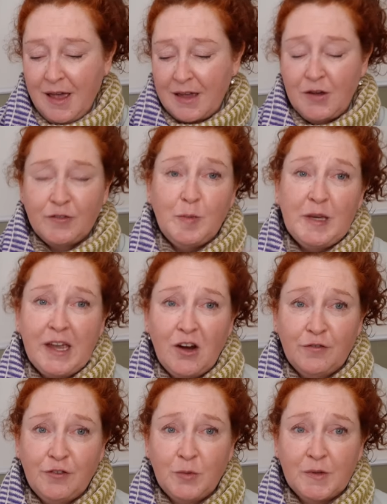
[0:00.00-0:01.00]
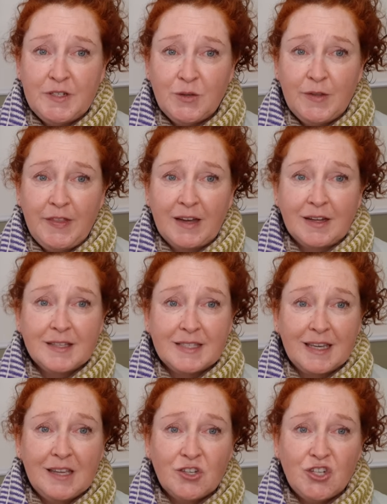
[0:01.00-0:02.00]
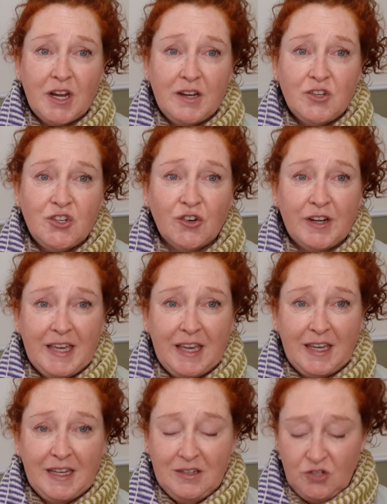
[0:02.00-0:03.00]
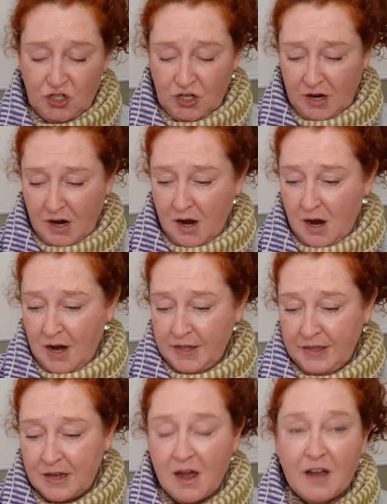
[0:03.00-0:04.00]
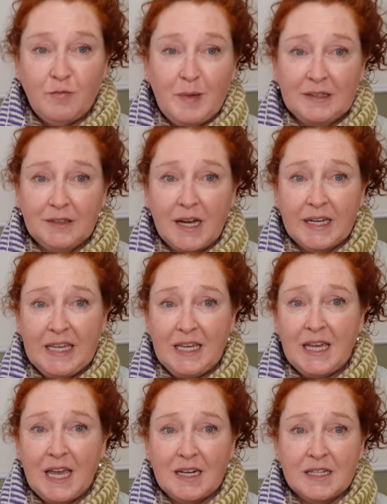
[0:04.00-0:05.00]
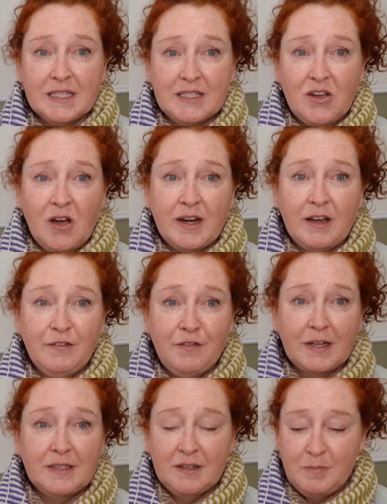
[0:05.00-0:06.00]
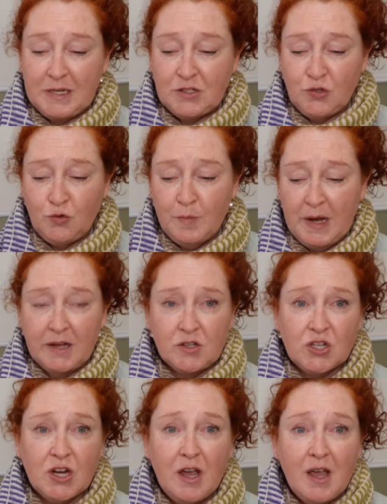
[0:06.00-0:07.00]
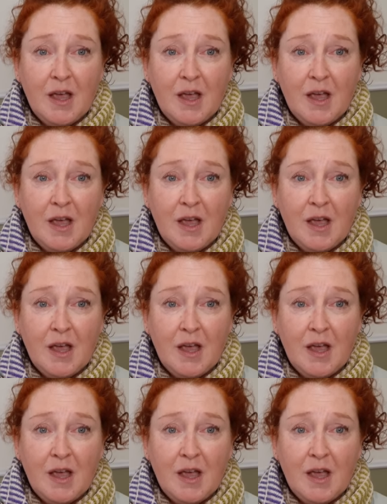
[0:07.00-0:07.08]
You have to be careful with doing that because it can change your gauge. I think I've been lucky and it's not affected me too much.